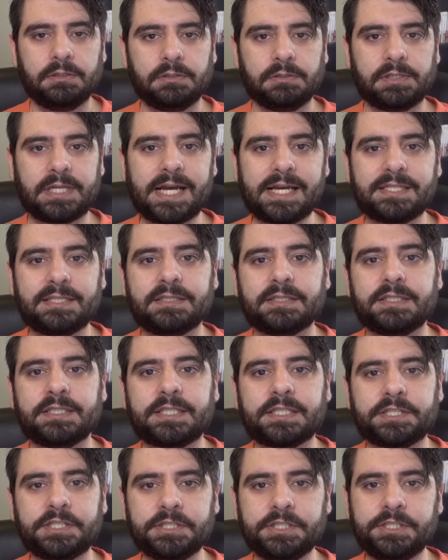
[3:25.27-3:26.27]
Lastly,
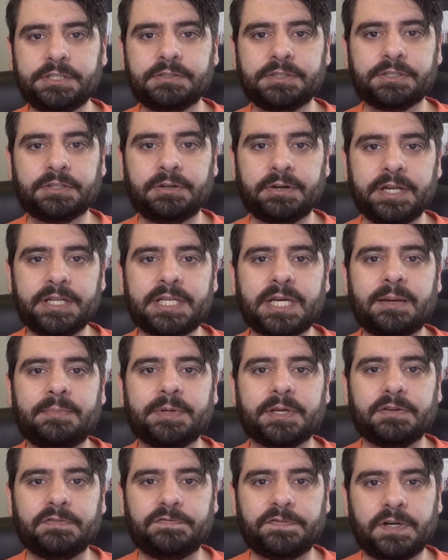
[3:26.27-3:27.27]
Session Zero is a great time to
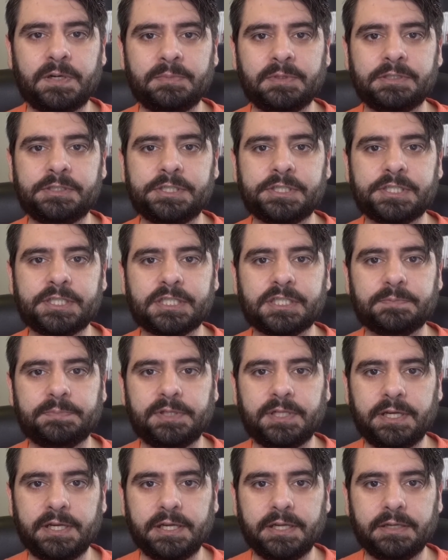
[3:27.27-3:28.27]
confirm logistics of
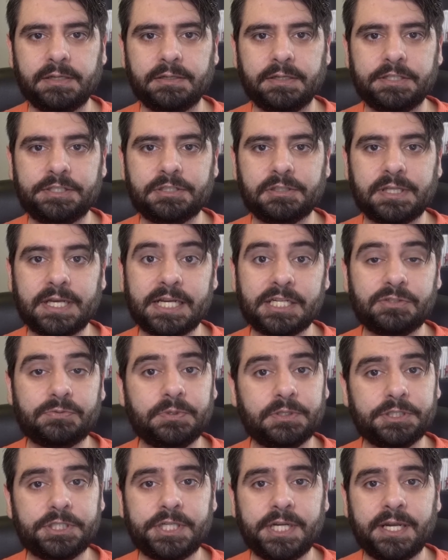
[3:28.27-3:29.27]
play. It's your last
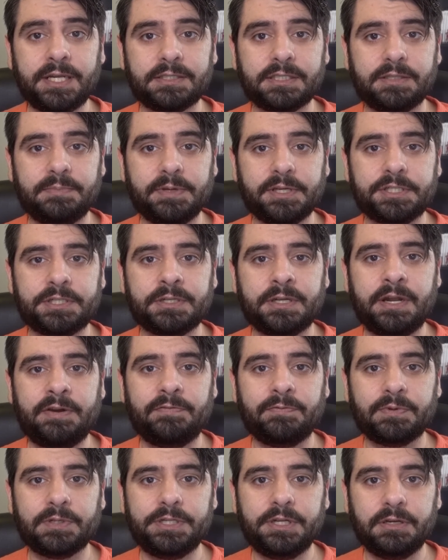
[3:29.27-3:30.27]
real chance to make sure that
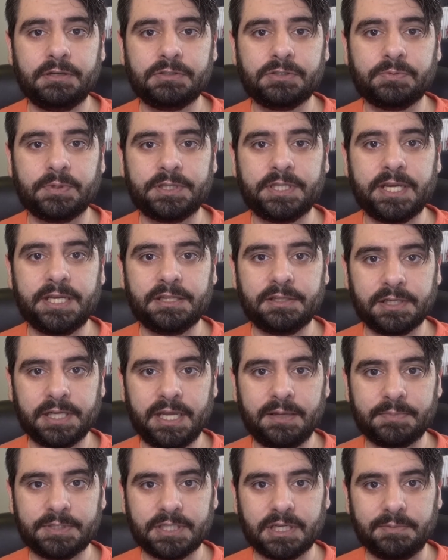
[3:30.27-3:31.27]
everyone knows what day the
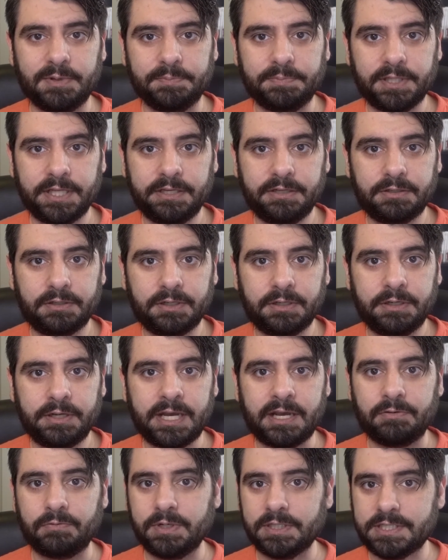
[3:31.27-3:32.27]
game is going to be played on,
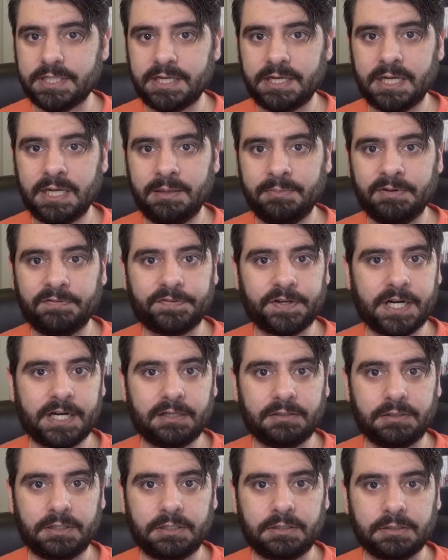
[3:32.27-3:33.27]
at what time, and for how
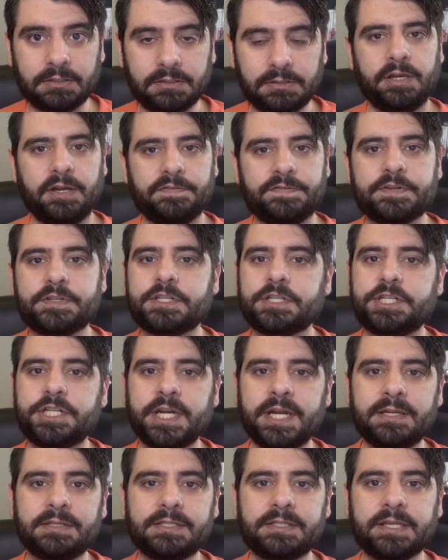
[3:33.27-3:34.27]
long. If there's a
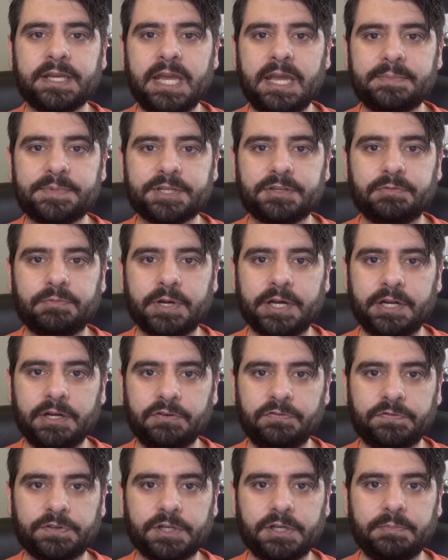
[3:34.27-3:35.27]
chance that games could run
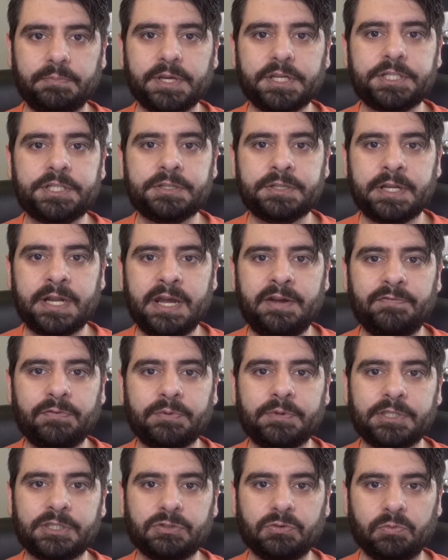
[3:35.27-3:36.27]
over, make sure that
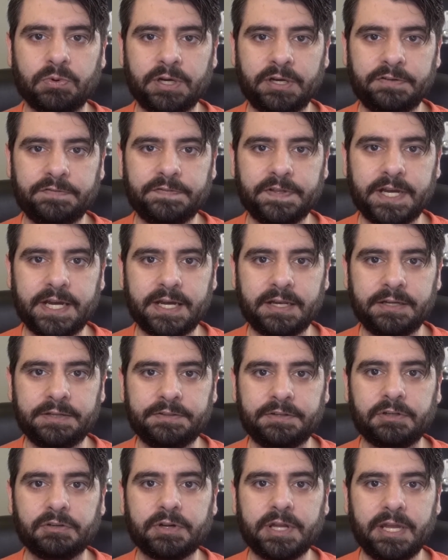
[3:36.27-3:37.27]
everyone is aware of that and
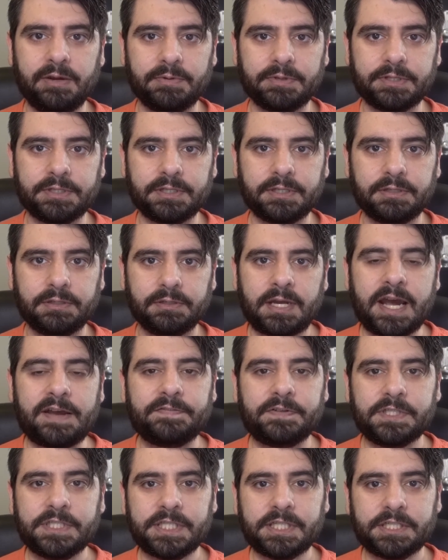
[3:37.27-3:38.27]
they're okay with it.
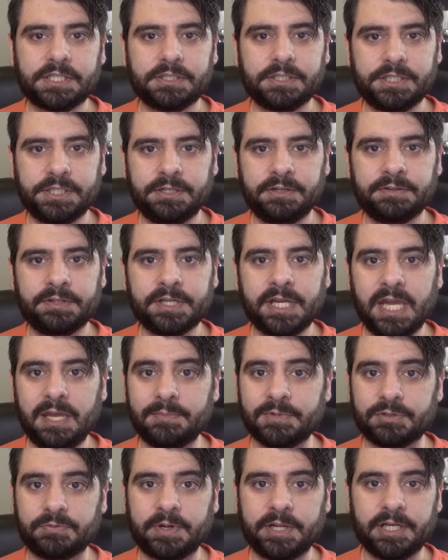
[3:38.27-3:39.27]
After Session Zero, the game
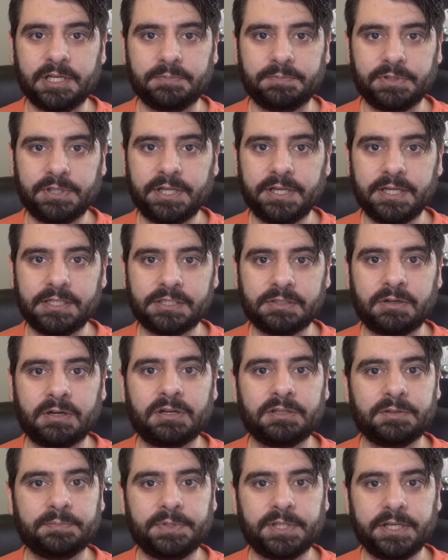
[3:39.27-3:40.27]
is ready to play, so
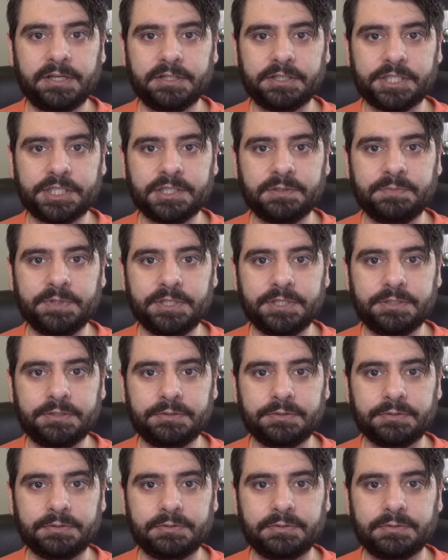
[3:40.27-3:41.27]
all the players should be
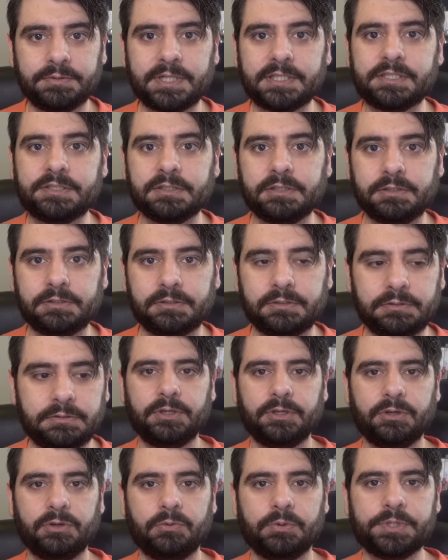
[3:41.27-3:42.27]
too. That's the goal.
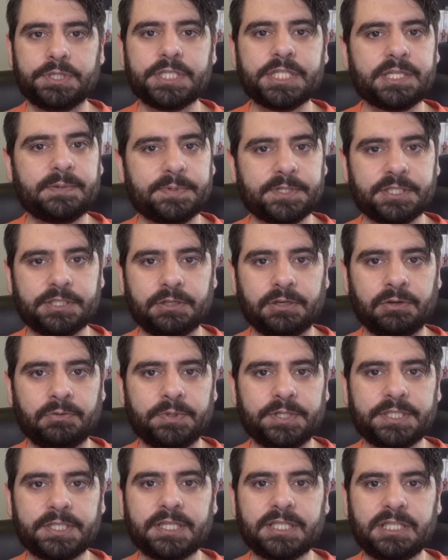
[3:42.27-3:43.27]
With this episode, we
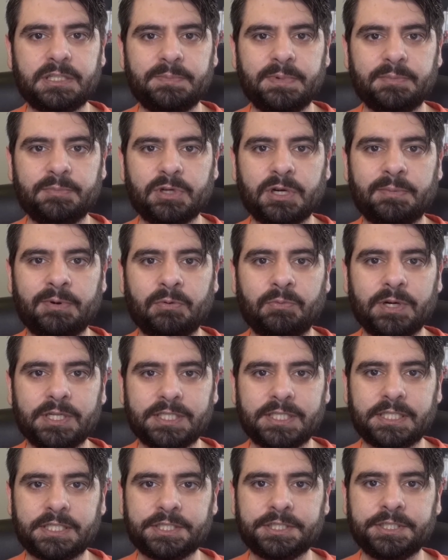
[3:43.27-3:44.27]
discussed a bit more about what
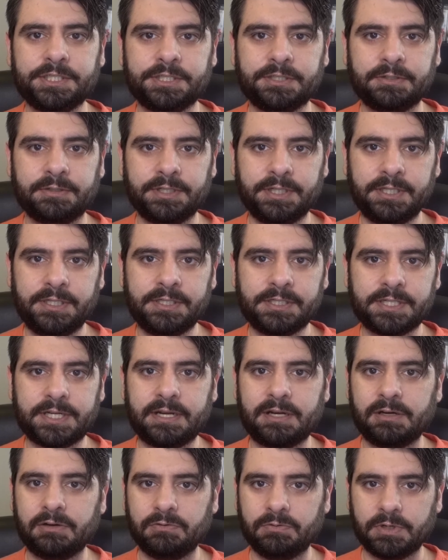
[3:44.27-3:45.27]
Session Zero is and
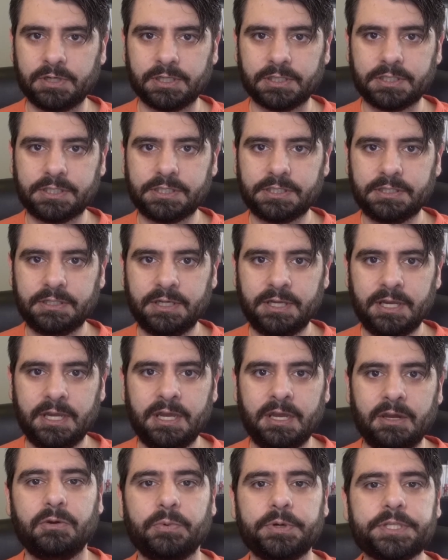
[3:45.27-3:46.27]
how it works.
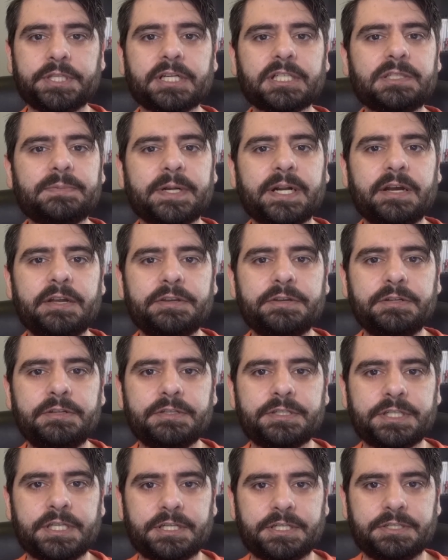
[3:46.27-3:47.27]
We talked about how you can
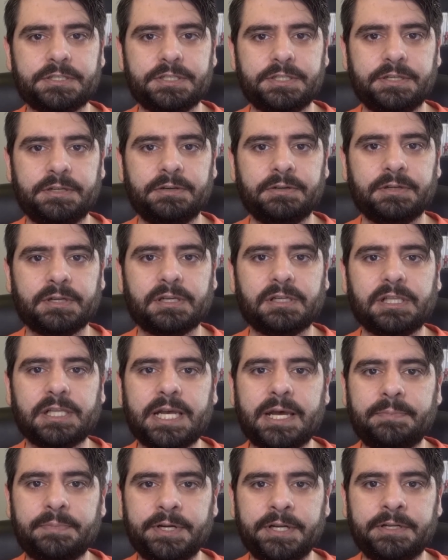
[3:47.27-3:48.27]
use Session Zero to
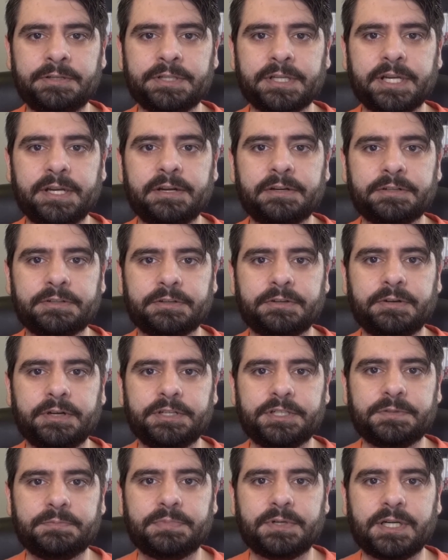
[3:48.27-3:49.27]
collaborate on the character
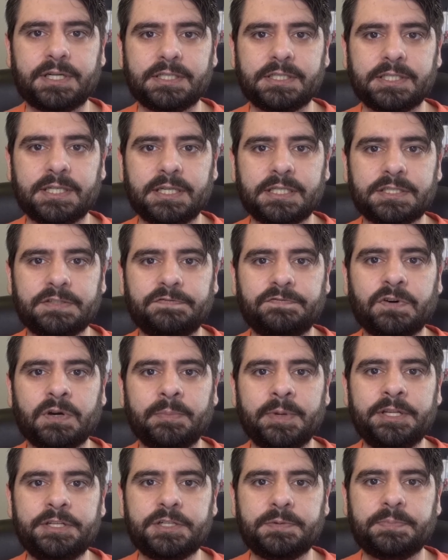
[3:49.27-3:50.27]
creation process and form
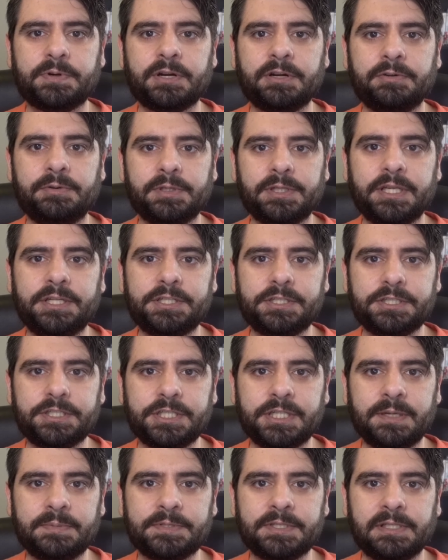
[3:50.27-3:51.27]
inter-party
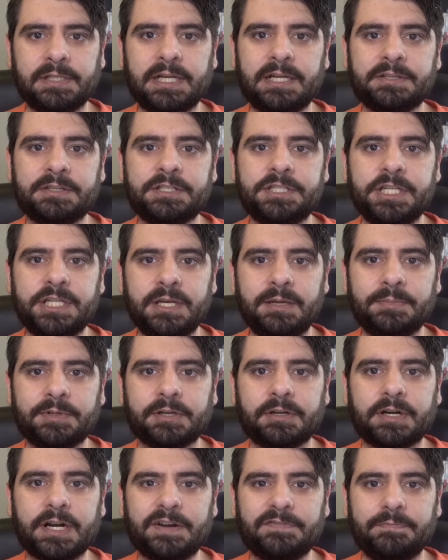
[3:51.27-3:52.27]
relationships to allow the GM to
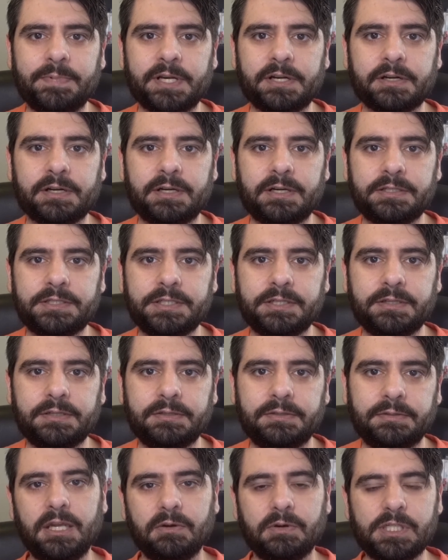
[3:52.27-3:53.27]
craft better content.
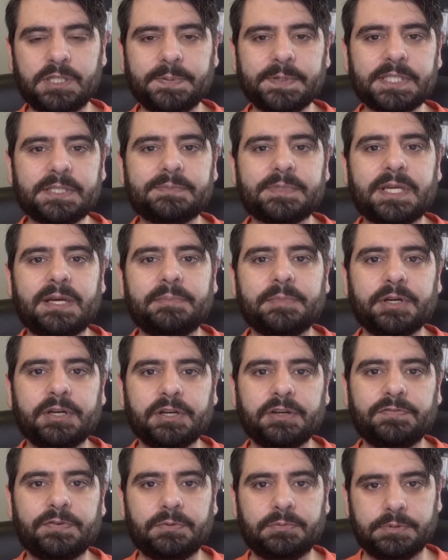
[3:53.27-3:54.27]
We spent some time going
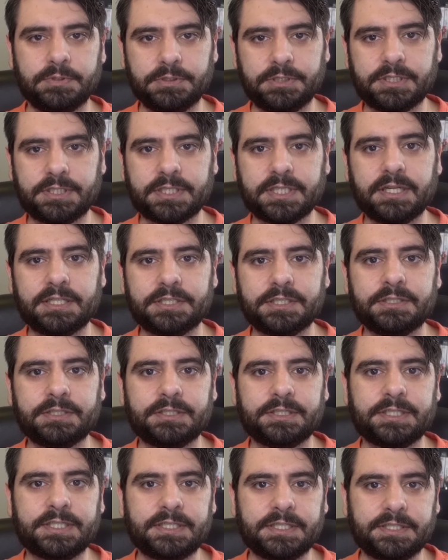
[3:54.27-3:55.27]
over rules discussions and
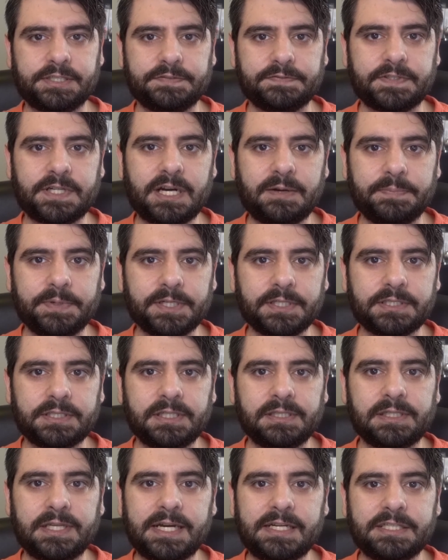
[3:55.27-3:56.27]
sensitive topics,
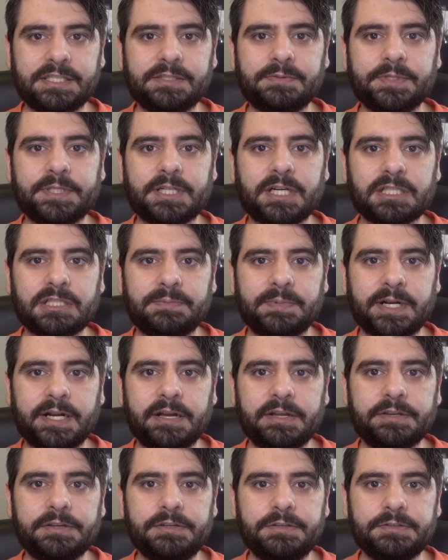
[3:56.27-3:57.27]
and lastly we talked about how
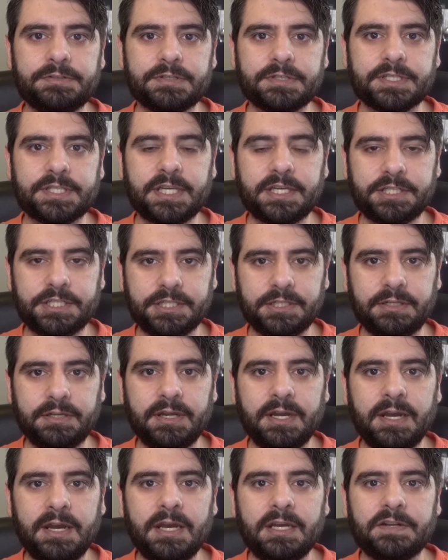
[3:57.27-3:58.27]
you can use the session
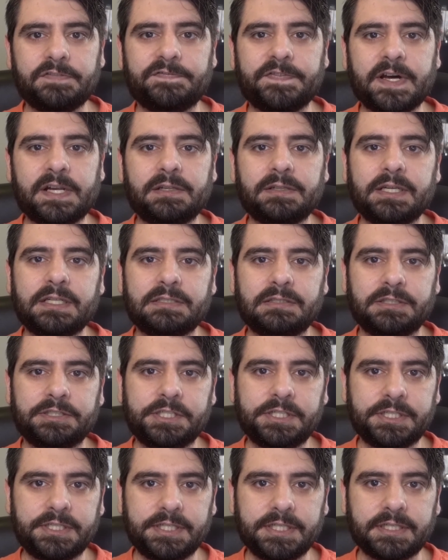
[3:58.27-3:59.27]
to finalize
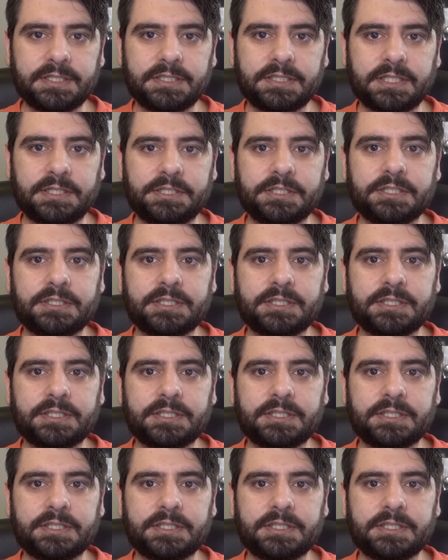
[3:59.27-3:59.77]
logistics such as